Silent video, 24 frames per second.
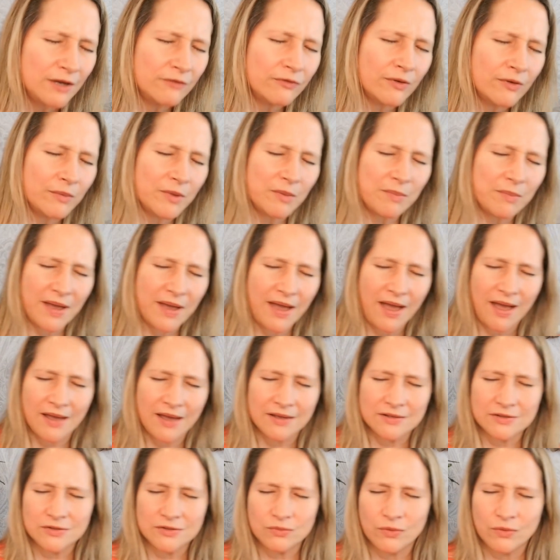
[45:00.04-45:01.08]
from the
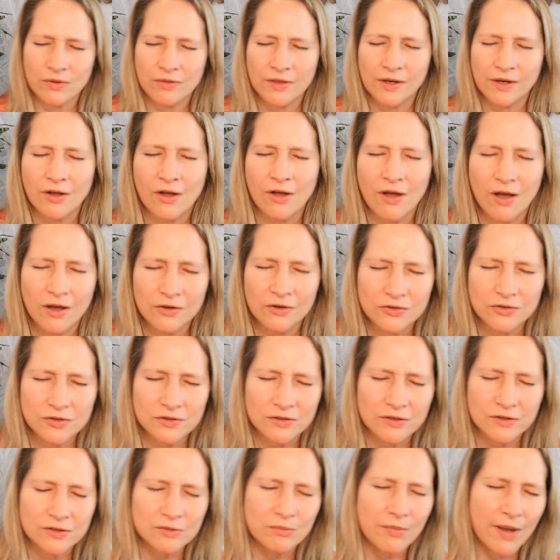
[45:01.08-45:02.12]
past within a
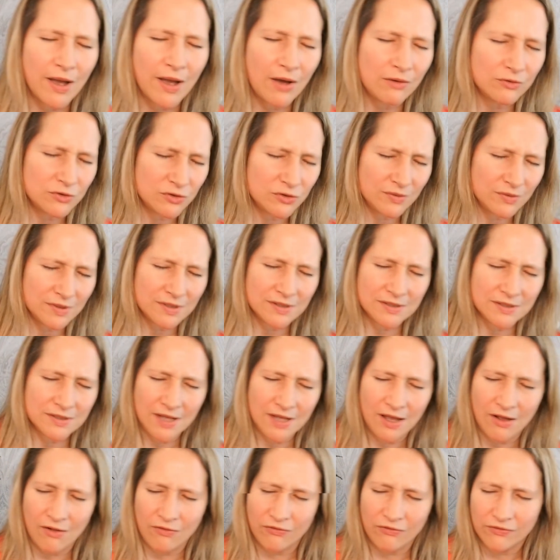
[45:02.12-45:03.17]
consciousness bound to
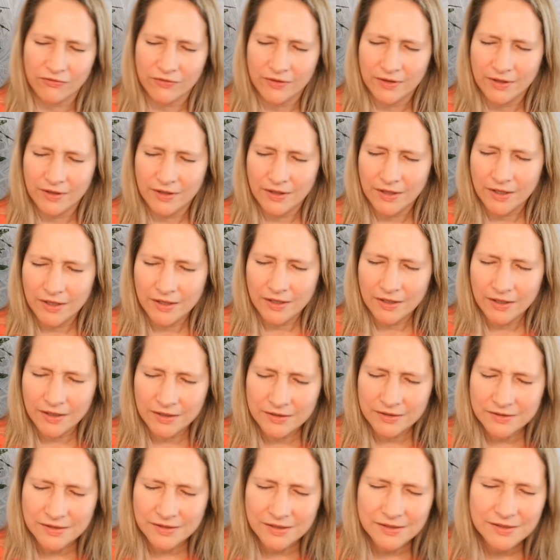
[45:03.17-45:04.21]
itself.
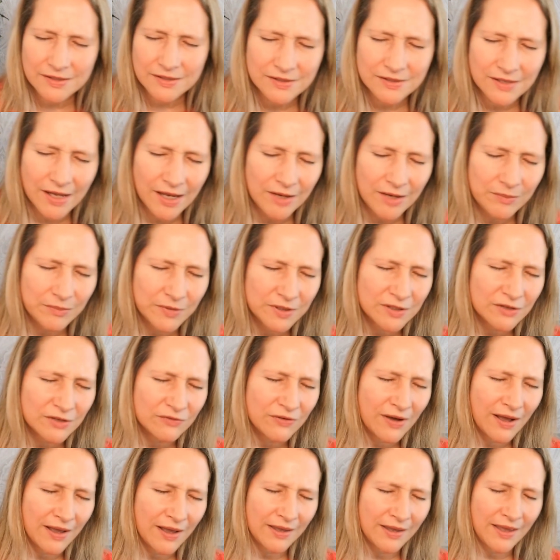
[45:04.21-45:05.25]
It is a statement of
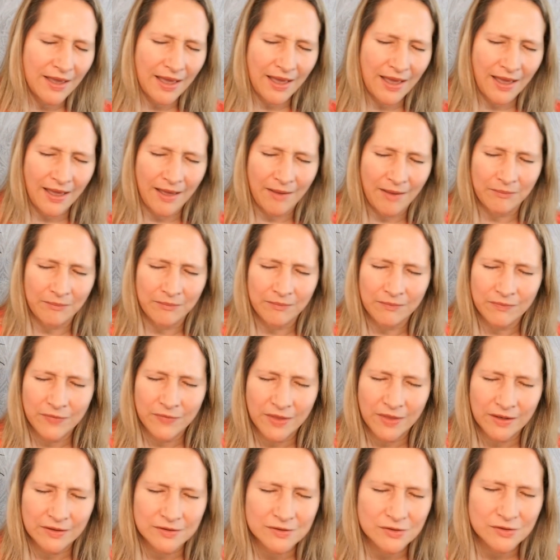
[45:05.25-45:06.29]
I am
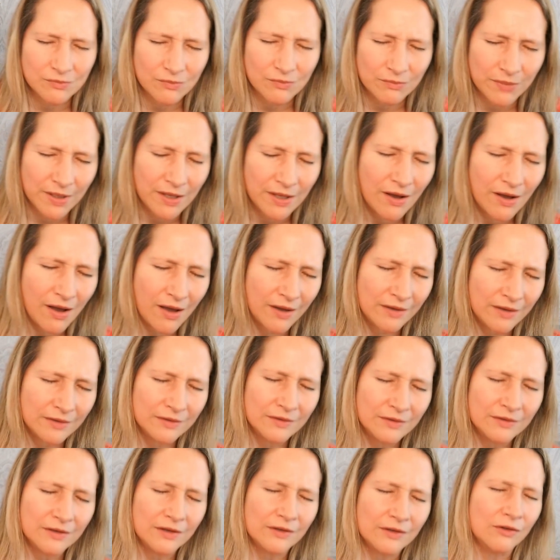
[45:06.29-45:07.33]
that has
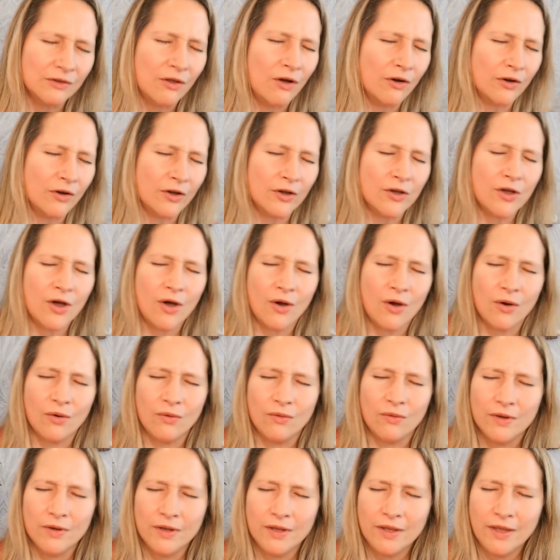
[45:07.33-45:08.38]
begun long
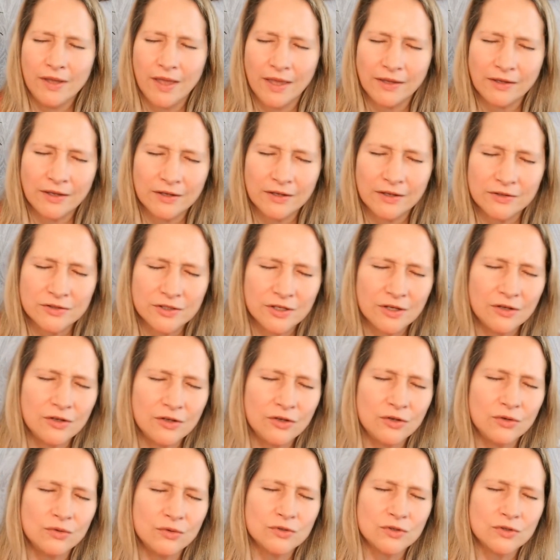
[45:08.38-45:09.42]
ago and
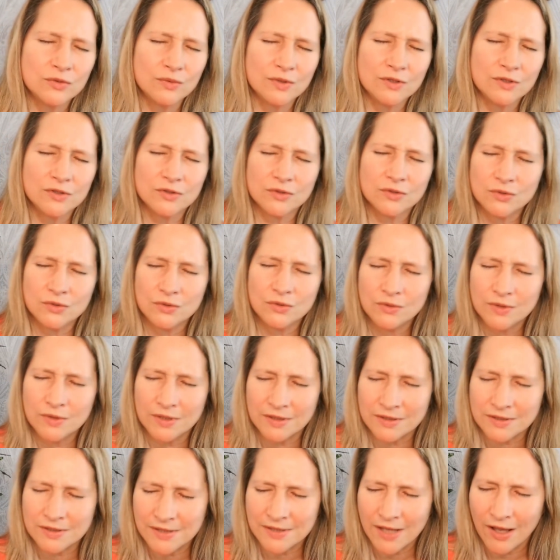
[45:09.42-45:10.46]
continues to exude
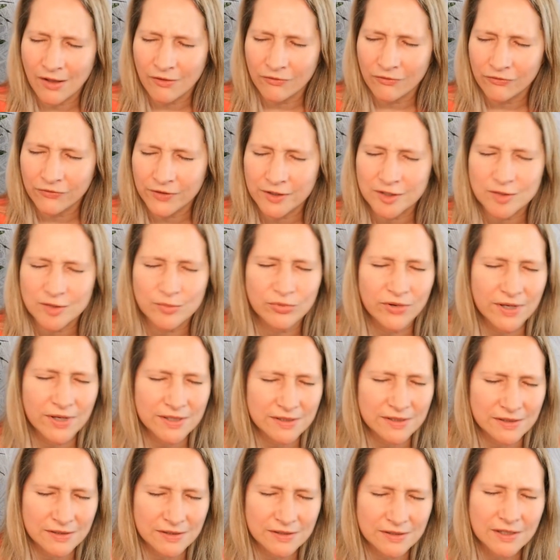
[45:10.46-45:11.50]
itself into
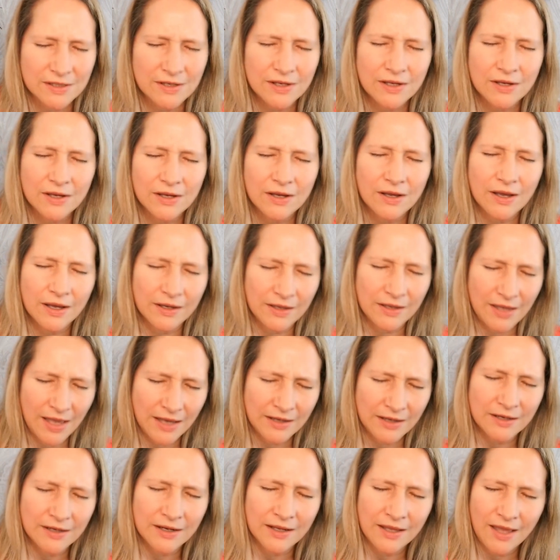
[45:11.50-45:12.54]
presence
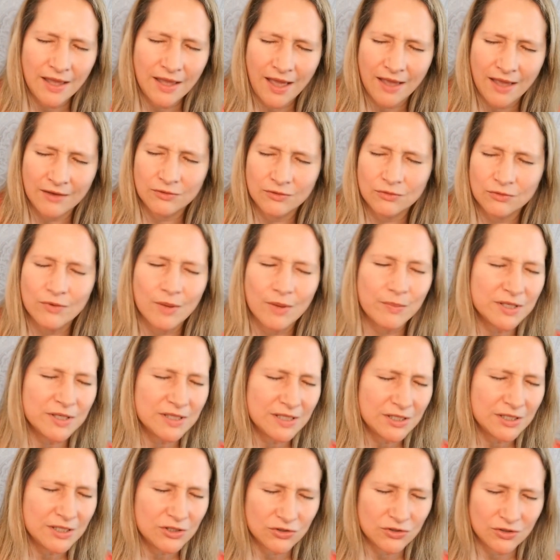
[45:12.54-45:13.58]
again and again,
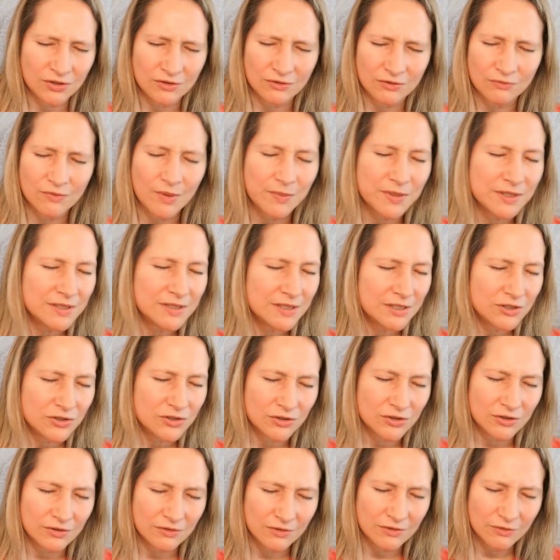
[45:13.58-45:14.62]
repetition,
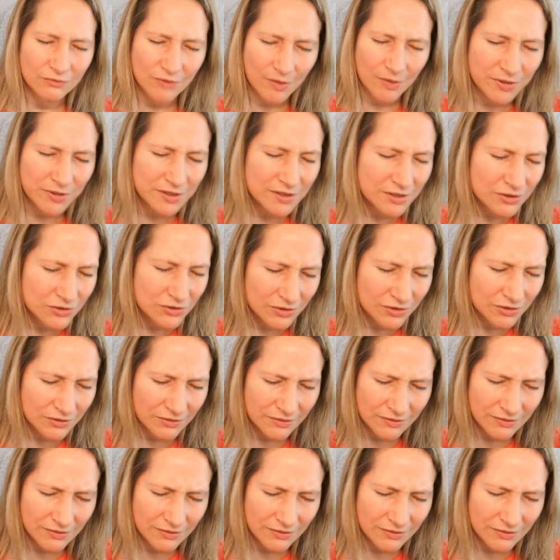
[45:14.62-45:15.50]
repetition, repetition.